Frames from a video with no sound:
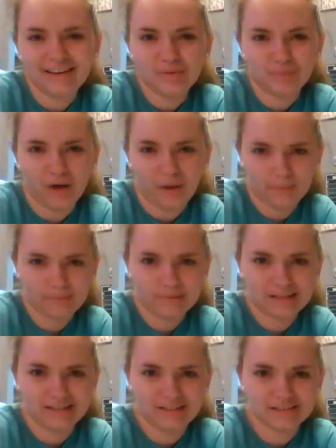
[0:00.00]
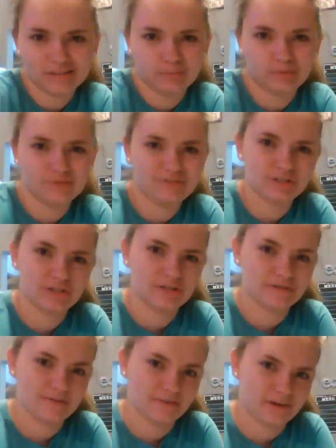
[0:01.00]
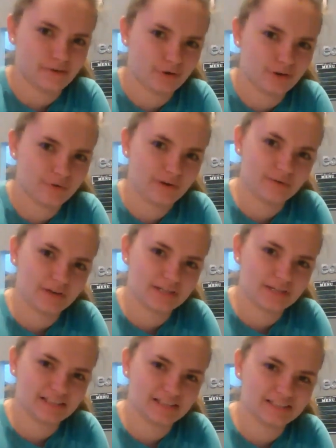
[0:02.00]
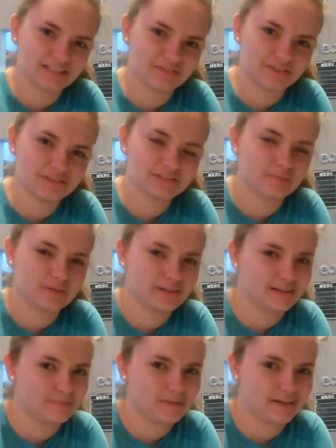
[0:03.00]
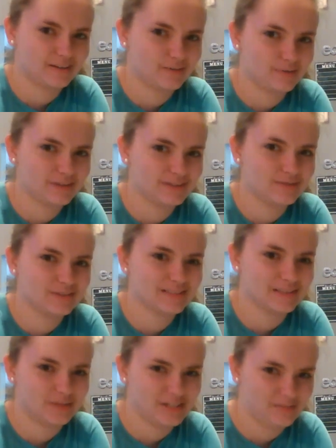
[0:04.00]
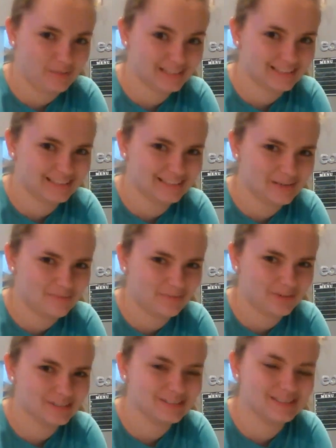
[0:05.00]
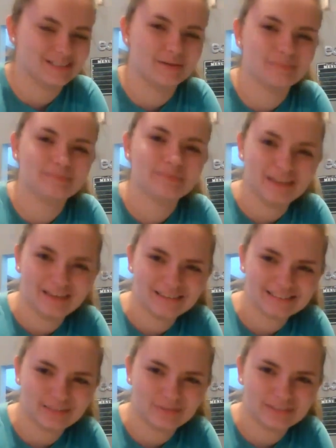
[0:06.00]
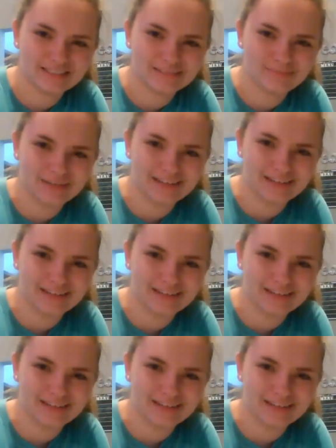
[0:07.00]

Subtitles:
Probably not super efficient. If I were you, I would taste it first, but I'm not going to because I want the mess cleaned up first. So, see you in just a minute.